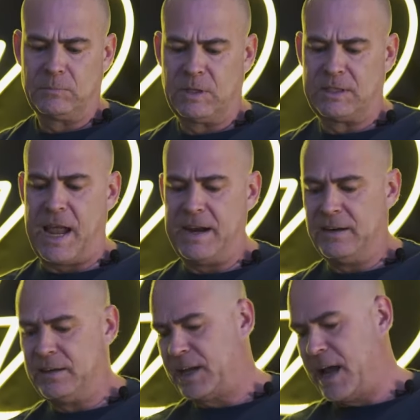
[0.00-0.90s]
tight,
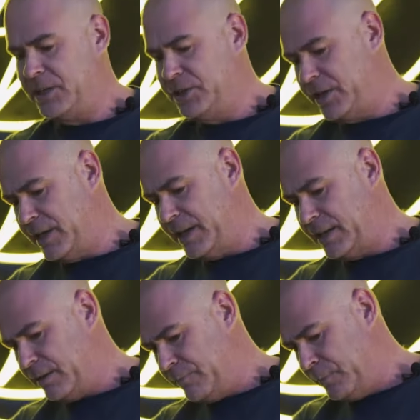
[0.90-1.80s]
tight as you can get
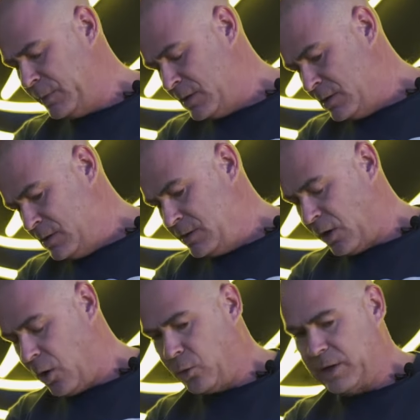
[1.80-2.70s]
them.
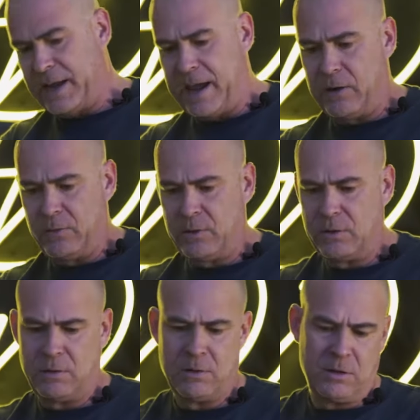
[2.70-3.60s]
Hold it down,
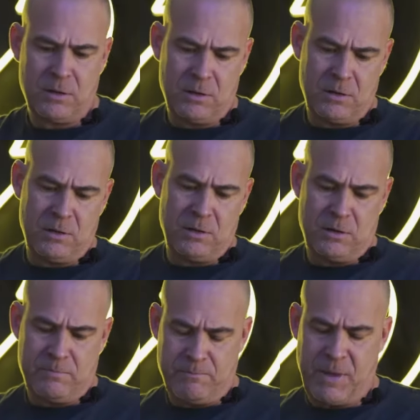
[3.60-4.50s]

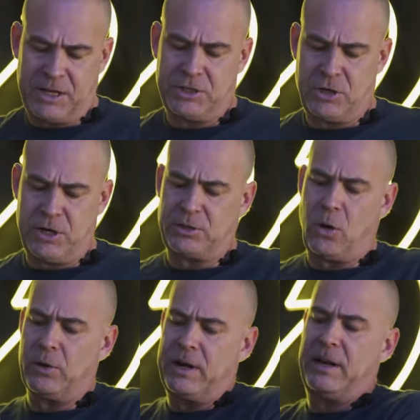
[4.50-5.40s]
making sure it's
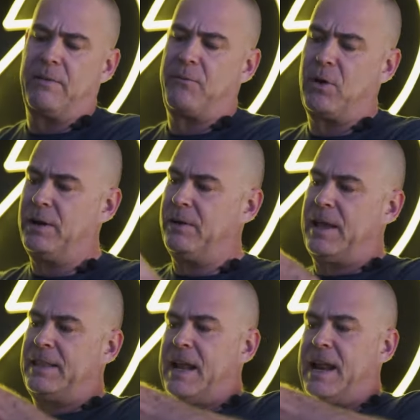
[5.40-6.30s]
holding in the front at that